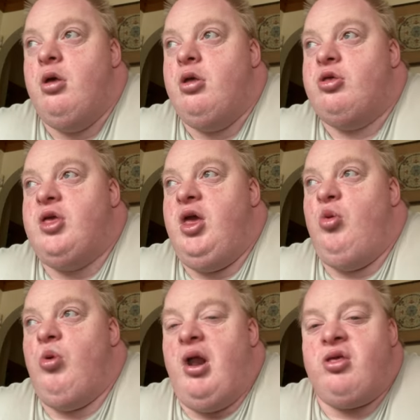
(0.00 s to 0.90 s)
see
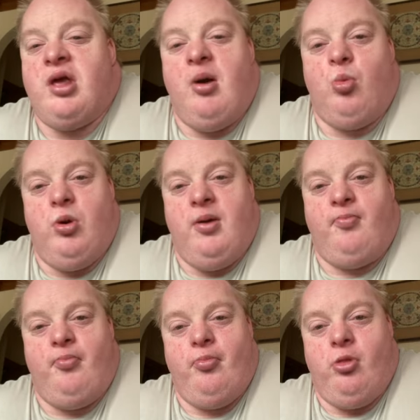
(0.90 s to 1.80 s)
what's up with
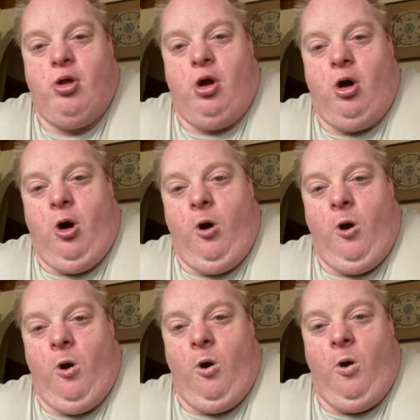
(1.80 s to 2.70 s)

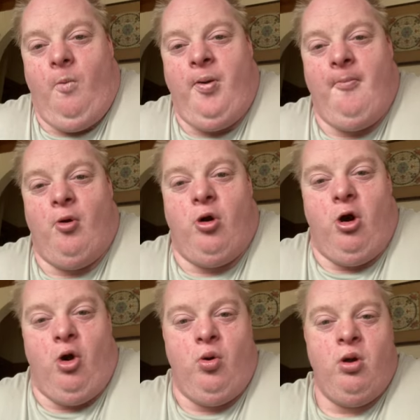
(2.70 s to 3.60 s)
all people
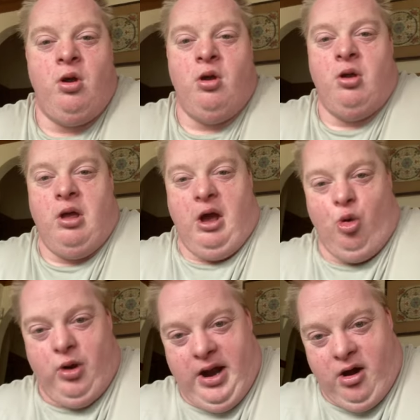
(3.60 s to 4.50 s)
all
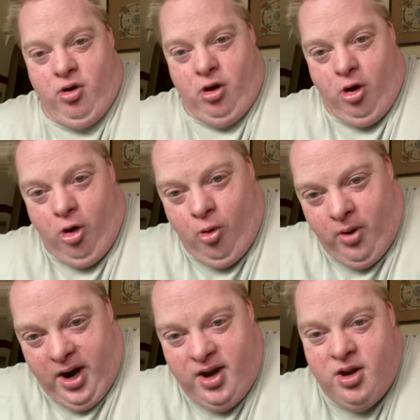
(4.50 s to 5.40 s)
around, all
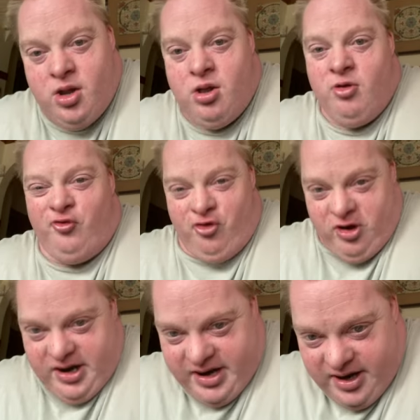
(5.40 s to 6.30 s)
my
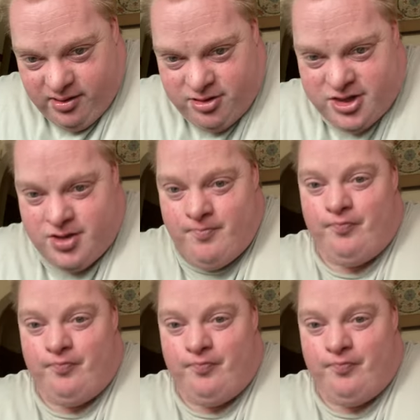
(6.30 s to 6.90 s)
friends,